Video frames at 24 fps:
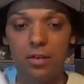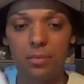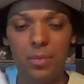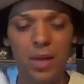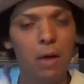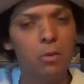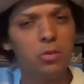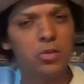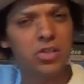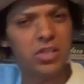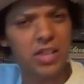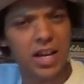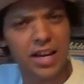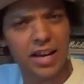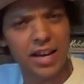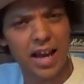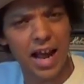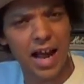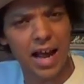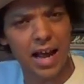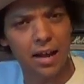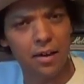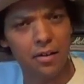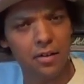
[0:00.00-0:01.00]
um, that was second
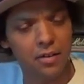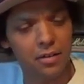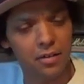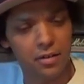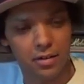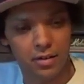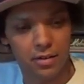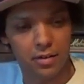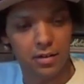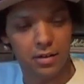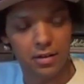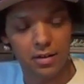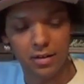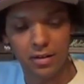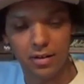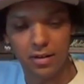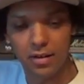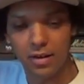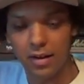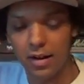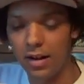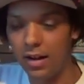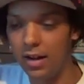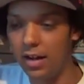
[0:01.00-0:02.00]
hand.
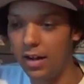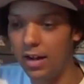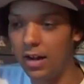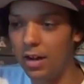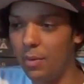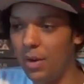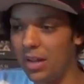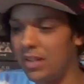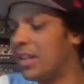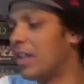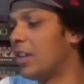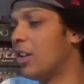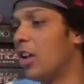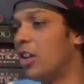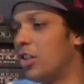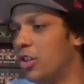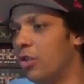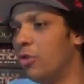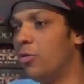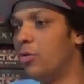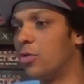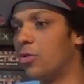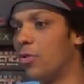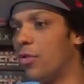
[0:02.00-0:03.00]
Um, it said like
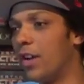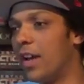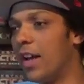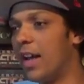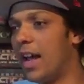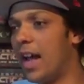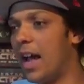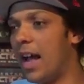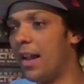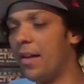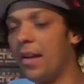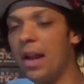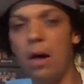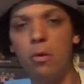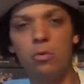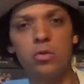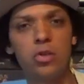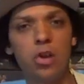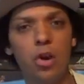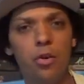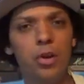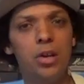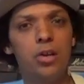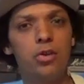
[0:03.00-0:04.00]
used on it, and that
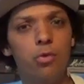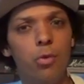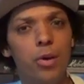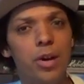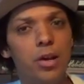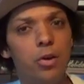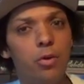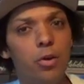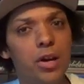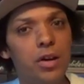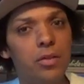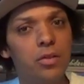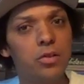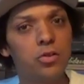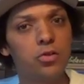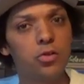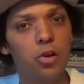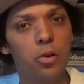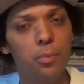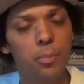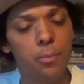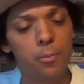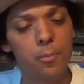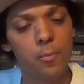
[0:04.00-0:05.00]
was only twenty quid in the
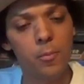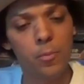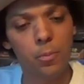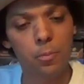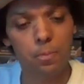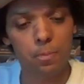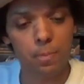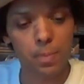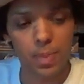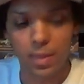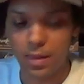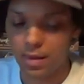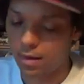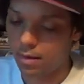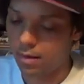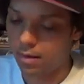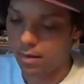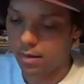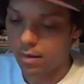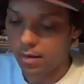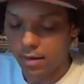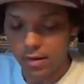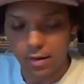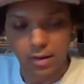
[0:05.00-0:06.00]
shop.
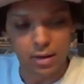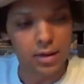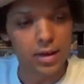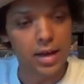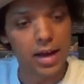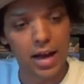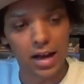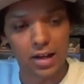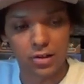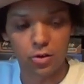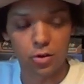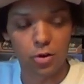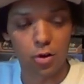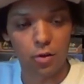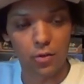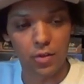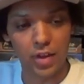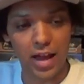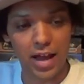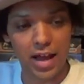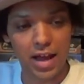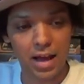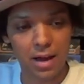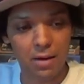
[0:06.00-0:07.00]
Yeah, so I got
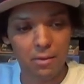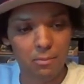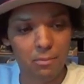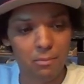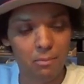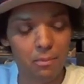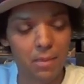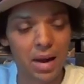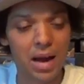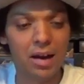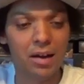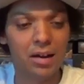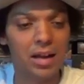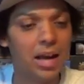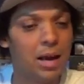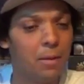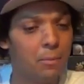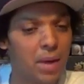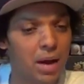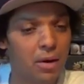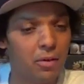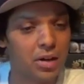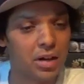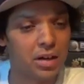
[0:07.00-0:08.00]
that. Metal, yeah,
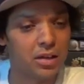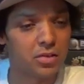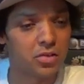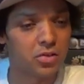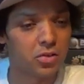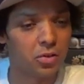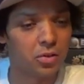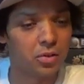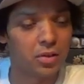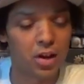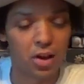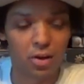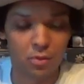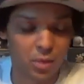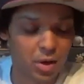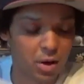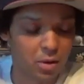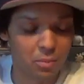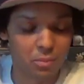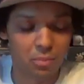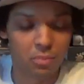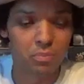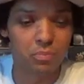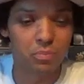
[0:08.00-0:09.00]
Metal Gear Solid. No, no,
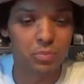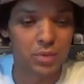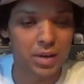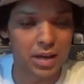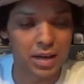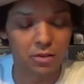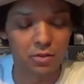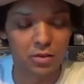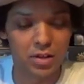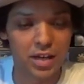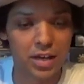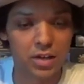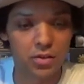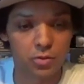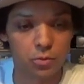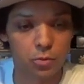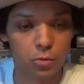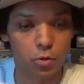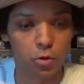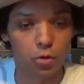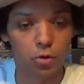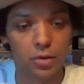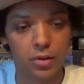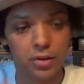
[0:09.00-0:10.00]
um, Ge Gears of
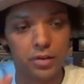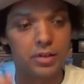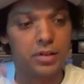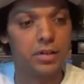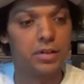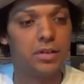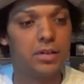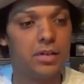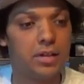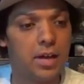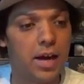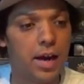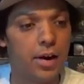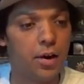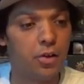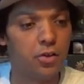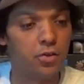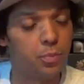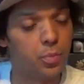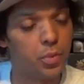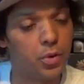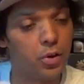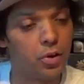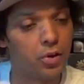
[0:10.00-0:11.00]
War, and
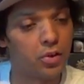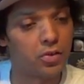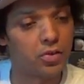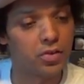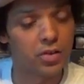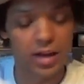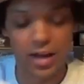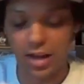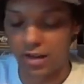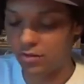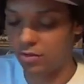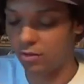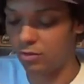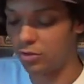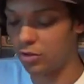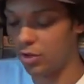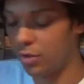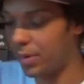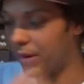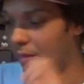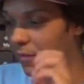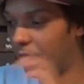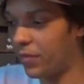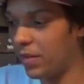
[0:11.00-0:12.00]
those books. Yeah, so it should
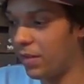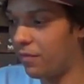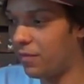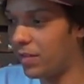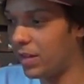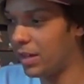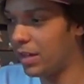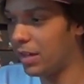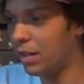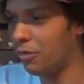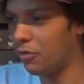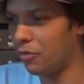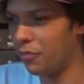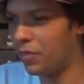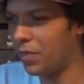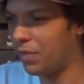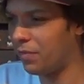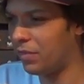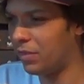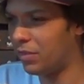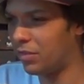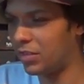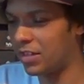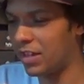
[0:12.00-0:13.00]
have been fifty or
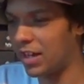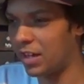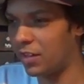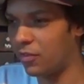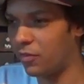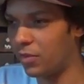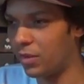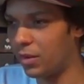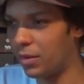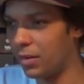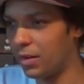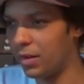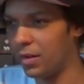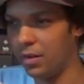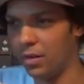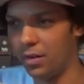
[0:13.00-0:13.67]
fifty-six for the